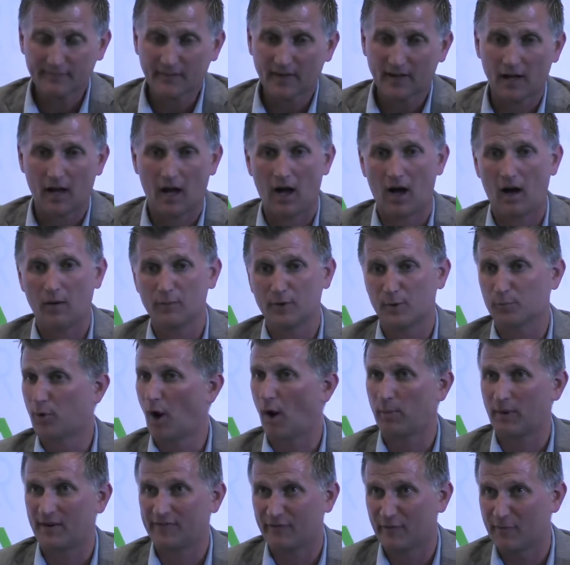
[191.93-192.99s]
You're
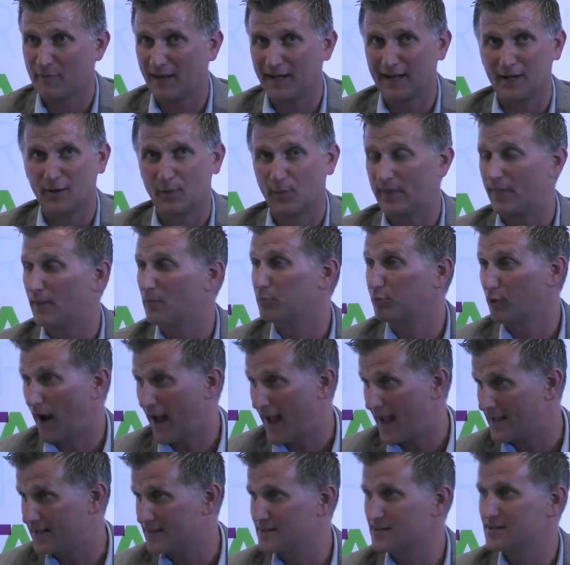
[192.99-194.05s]
probably familiar with the
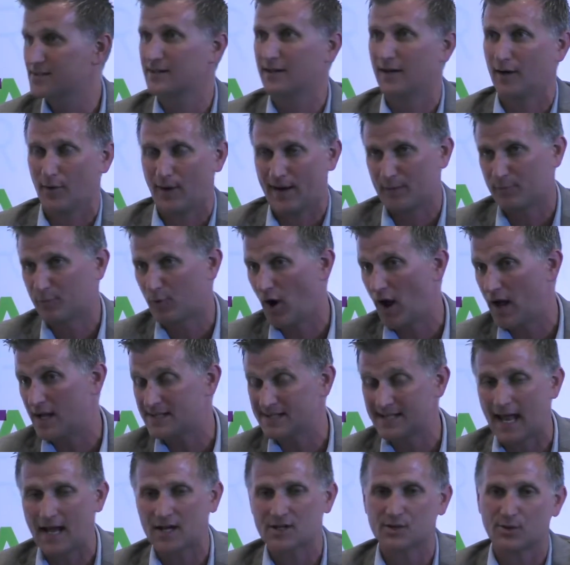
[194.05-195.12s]
brands,
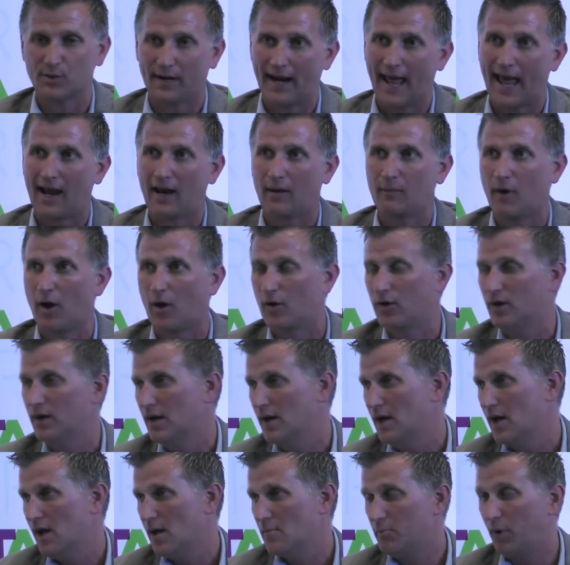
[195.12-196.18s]
Enterprise, National, and Alamo.
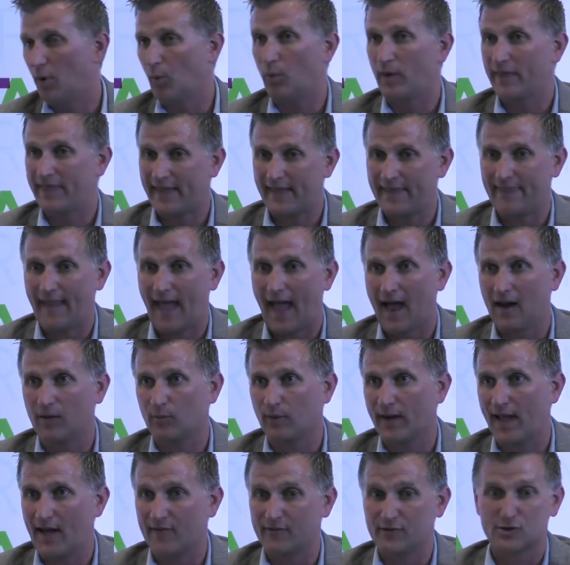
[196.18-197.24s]
But within that,
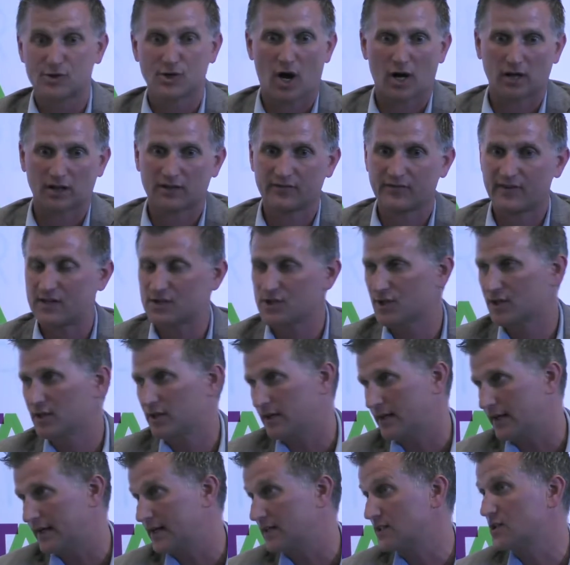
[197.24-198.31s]
we have a truck division
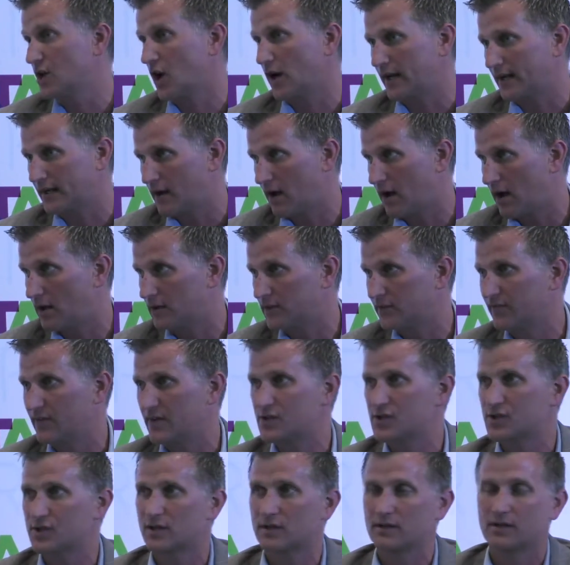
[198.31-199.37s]
and an exotic car
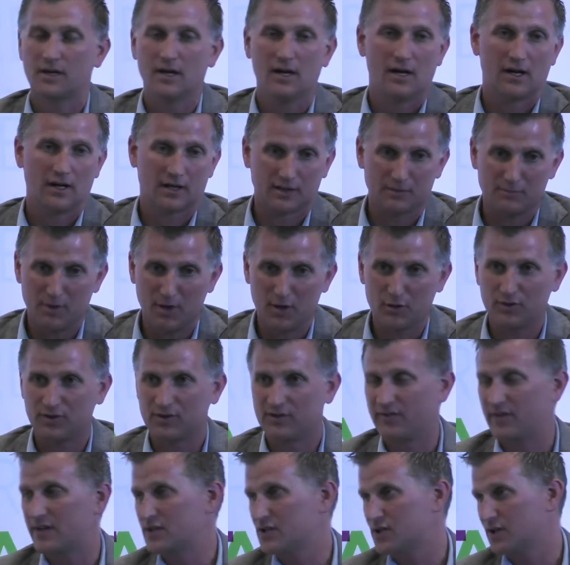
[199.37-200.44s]
division, a commute
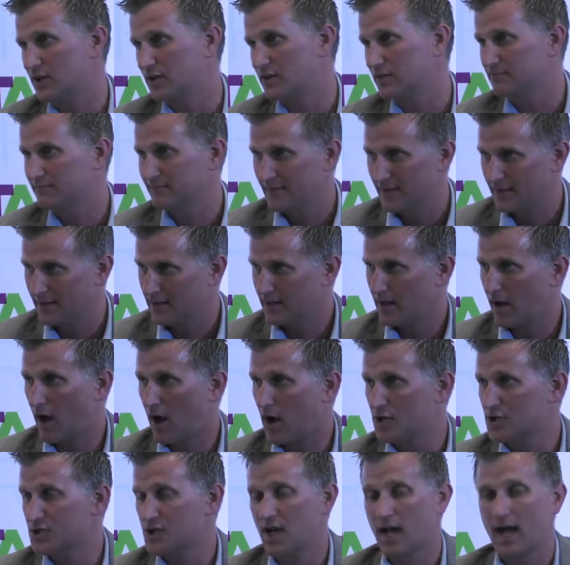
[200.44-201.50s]
division,
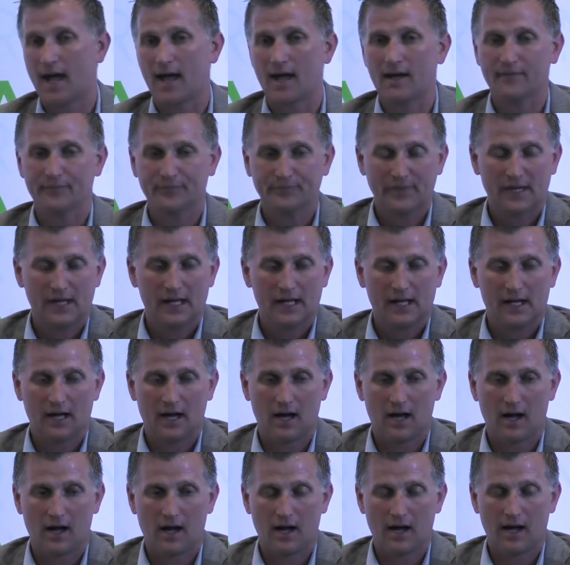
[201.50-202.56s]
car share,
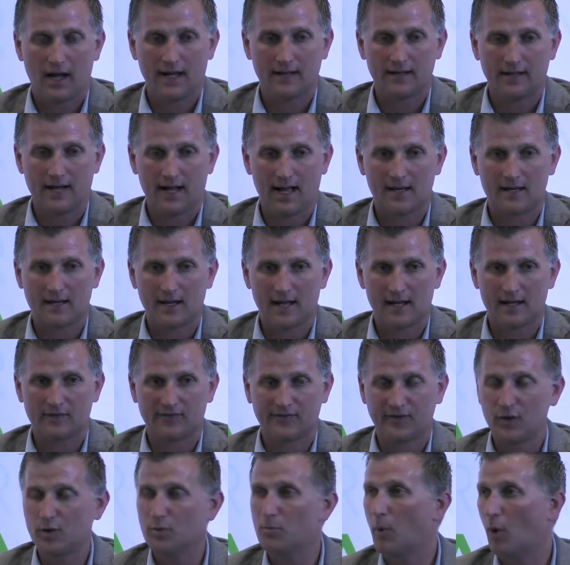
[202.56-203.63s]
and a
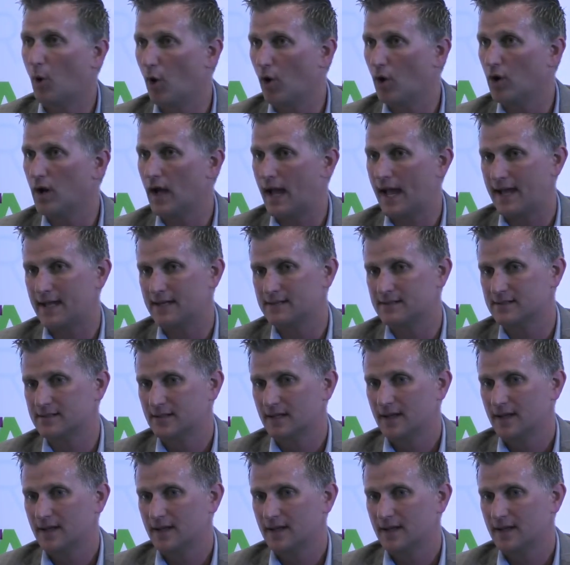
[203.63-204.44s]
few more. And